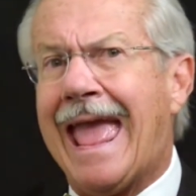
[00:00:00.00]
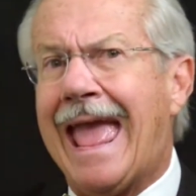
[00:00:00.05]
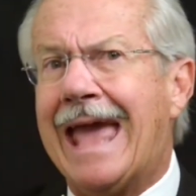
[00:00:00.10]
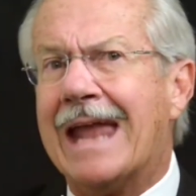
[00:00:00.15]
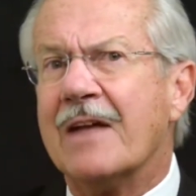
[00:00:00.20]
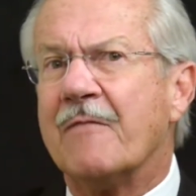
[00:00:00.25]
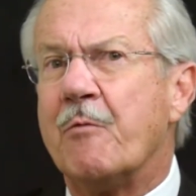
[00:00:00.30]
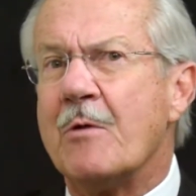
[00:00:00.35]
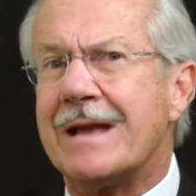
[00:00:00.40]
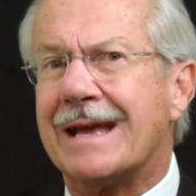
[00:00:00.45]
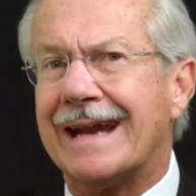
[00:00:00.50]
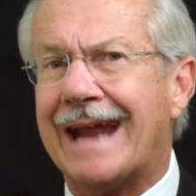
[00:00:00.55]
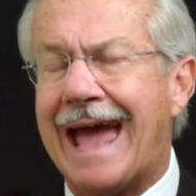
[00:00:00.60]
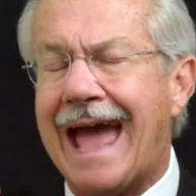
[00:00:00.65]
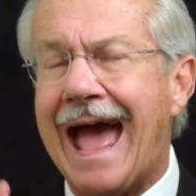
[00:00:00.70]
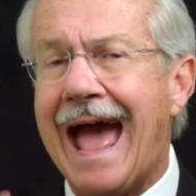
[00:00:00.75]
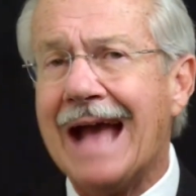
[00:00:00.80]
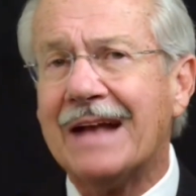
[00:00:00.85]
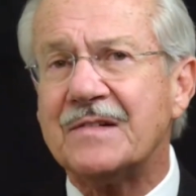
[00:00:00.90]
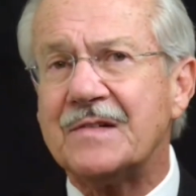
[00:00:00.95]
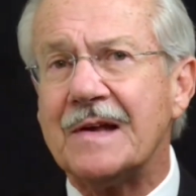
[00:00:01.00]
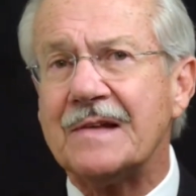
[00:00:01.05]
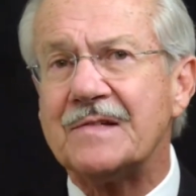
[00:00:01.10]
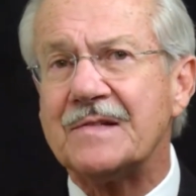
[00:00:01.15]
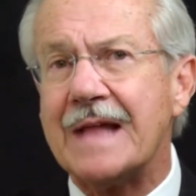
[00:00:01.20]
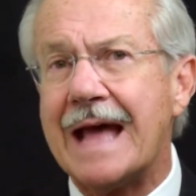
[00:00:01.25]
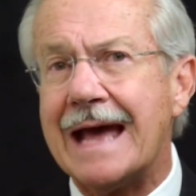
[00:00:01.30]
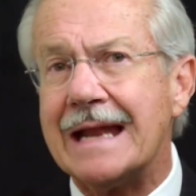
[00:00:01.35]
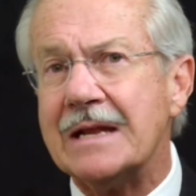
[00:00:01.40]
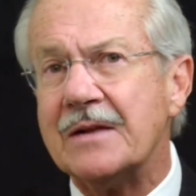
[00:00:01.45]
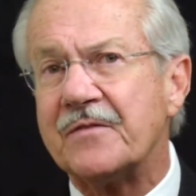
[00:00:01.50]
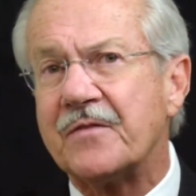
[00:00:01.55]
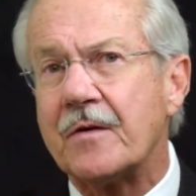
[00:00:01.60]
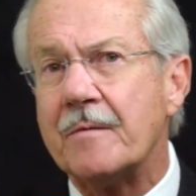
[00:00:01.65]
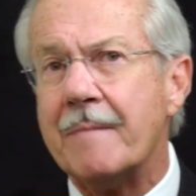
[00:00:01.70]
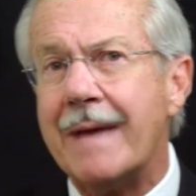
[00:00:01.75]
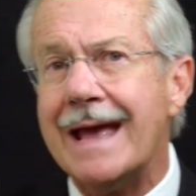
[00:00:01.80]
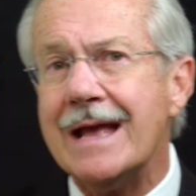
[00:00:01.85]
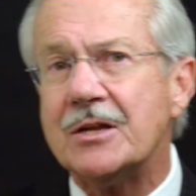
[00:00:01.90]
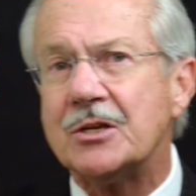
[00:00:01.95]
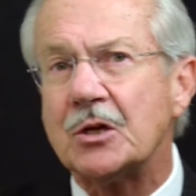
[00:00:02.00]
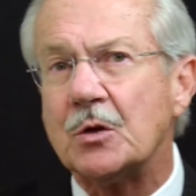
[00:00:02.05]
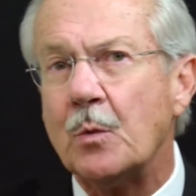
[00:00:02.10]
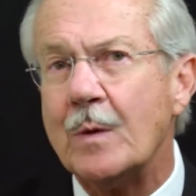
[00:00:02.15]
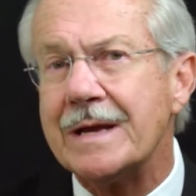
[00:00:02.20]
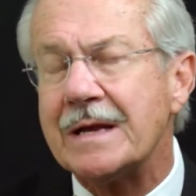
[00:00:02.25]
And if we can access that information,